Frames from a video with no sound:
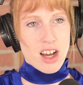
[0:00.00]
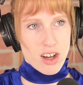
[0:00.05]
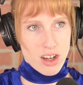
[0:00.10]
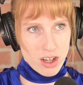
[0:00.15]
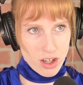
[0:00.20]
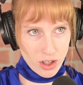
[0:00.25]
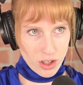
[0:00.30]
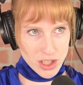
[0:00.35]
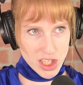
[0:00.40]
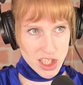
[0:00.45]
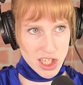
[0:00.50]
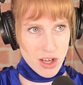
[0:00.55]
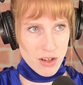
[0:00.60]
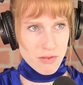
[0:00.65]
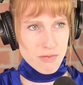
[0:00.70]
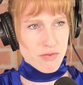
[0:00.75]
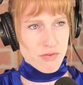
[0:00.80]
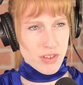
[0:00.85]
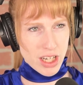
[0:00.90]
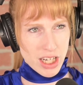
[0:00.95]
Also,
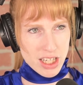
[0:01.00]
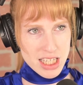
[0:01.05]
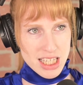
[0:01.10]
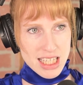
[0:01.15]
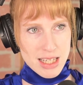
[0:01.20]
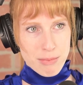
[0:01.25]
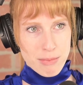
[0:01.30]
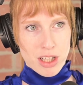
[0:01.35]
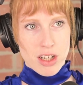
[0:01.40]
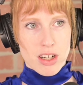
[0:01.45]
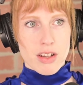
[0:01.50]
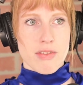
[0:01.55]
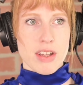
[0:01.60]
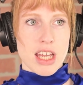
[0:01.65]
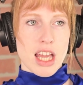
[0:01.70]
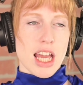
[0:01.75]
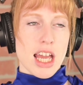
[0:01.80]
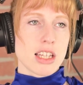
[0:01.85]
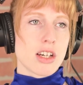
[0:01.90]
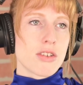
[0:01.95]
very similar to
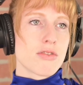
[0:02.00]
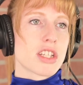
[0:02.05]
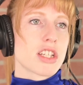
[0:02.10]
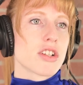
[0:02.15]
VA loans,